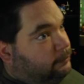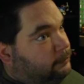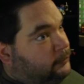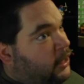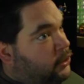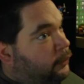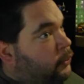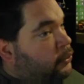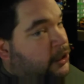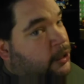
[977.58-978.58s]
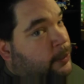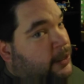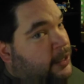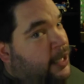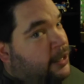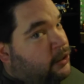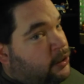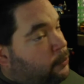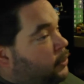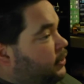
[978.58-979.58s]
That's 40 quid there, because
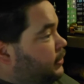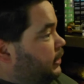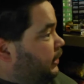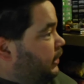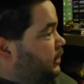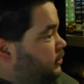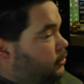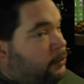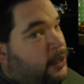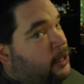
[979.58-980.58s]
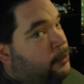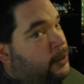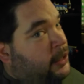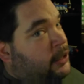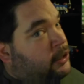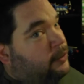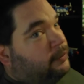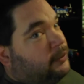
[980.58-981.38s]
they're worth at least 20 quid each.